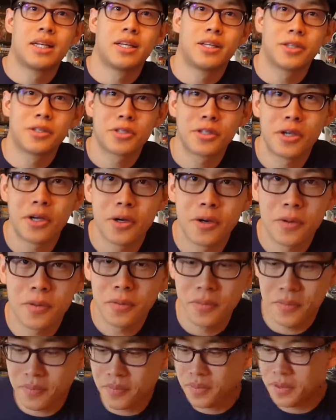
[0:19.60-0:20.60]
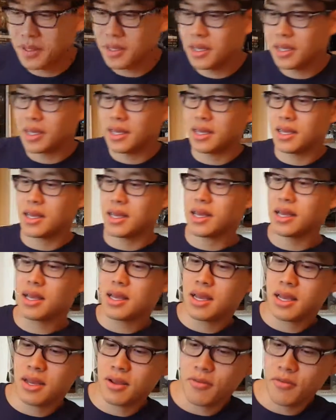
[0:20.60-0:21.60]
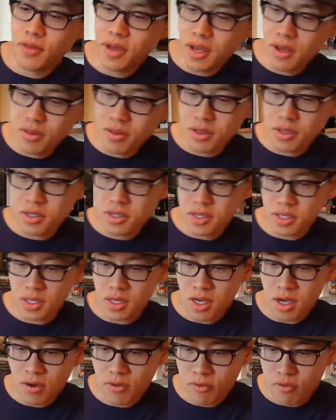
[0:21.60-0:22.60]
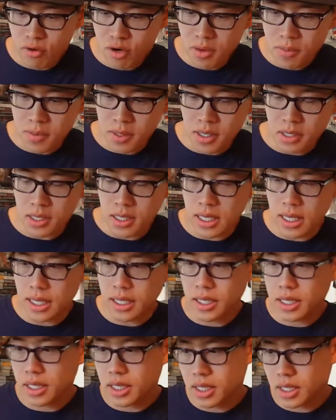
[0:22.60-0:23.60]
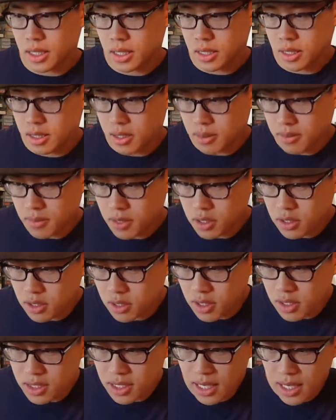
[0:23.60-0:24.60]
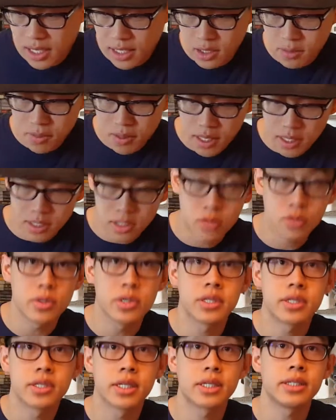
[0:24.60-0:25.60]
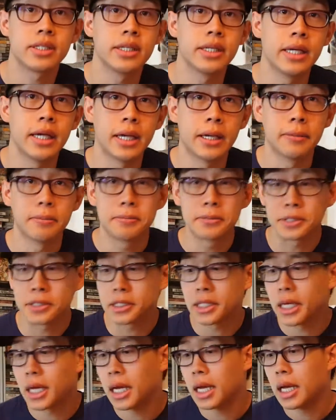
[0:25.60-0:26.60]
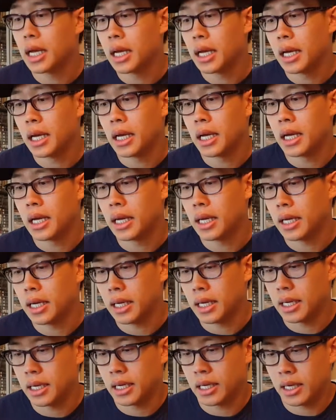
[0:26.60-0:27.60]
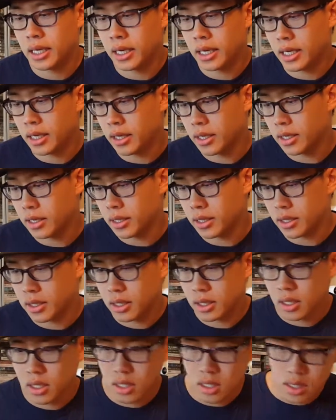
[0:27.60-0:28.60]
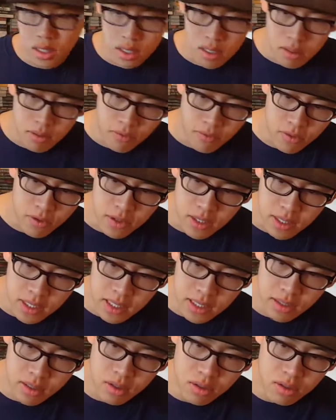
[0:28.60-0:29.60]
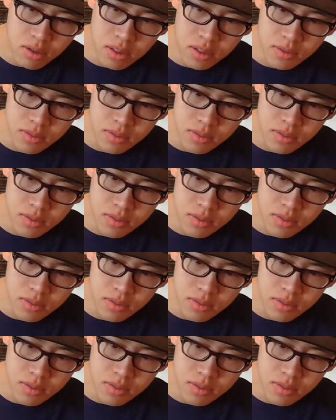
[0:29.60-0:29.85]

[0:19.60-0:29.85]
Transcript: So, I found this on OfferUp online. A bunch of these Xbox 360 games. And the first thing I noticed